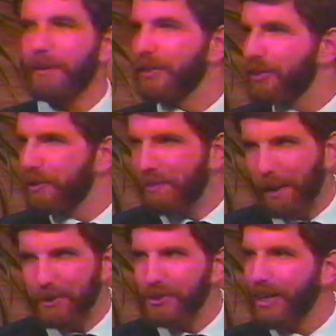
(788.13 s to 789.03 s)
I went to the
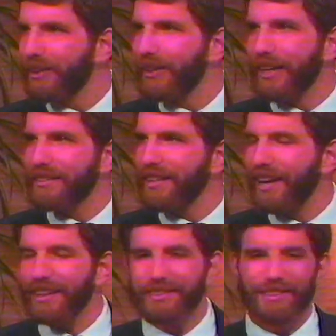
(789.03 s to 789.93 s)
Bible study the next
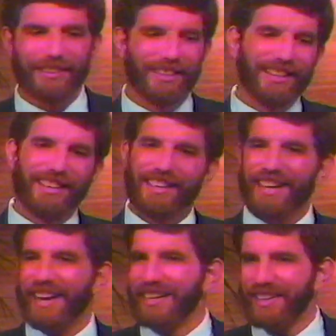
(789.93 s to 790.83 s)
night
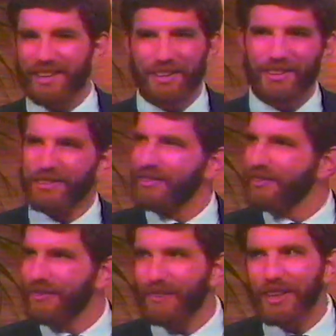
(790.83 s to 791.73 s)
and
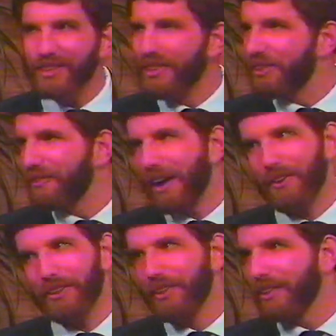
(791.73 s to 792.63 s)
wanted to
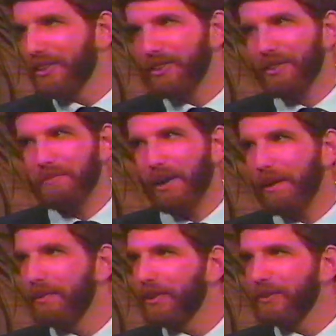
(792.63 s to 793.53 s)
devour the things of the
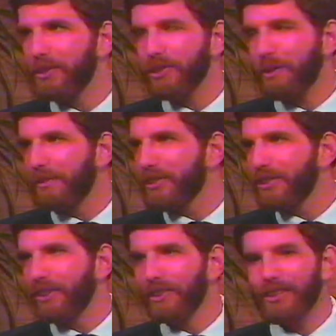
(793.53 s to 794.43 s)
Bible. There was so much
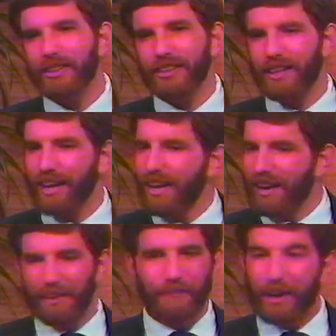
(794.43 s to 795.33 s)
to learn.
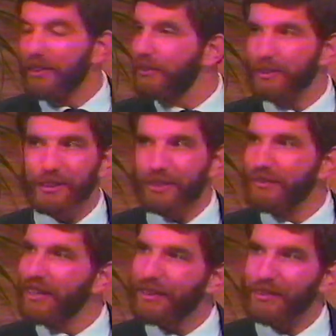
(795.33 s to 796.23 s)
I read through it
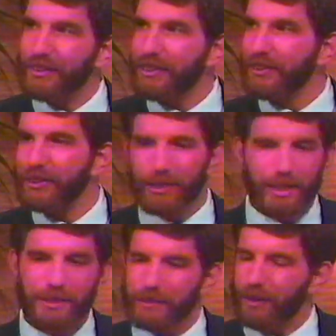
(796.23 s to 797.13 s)
and read through it, New
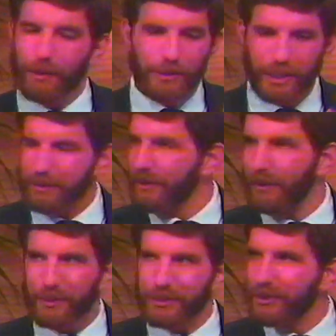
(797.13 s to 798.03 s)
Testament, Old Testament,
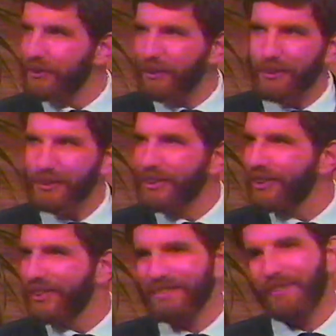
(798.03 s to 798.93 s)
old,
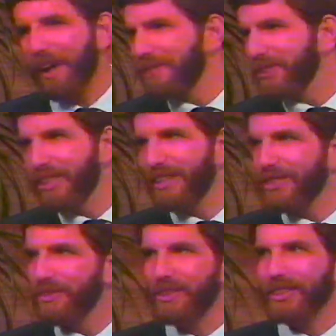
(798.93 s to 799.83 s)
new, and Bible
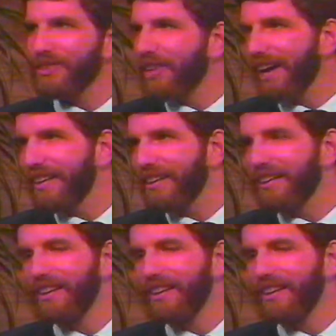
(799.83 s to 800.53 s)
studies were exciting.